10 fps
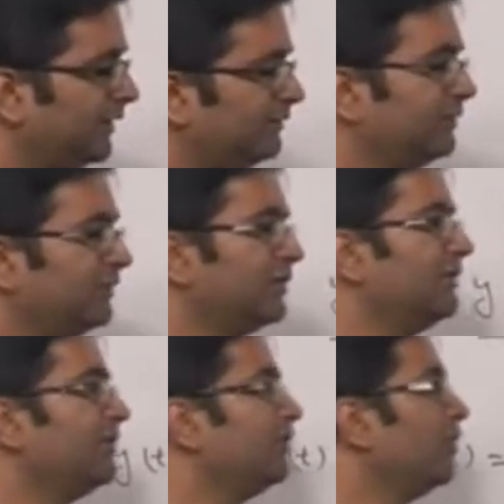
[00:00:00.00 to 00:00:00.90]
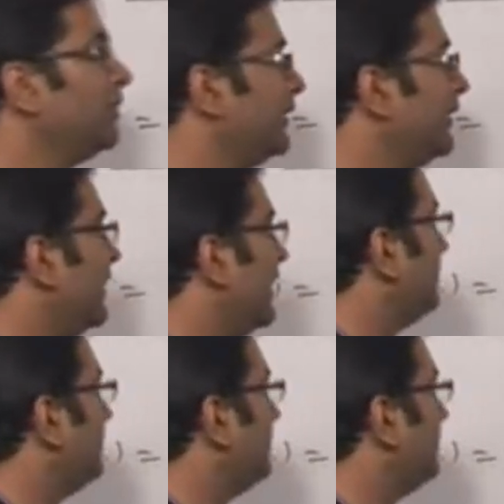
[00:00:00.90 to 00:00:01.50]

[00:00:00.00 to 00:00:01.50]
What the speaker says: If the system is not linear and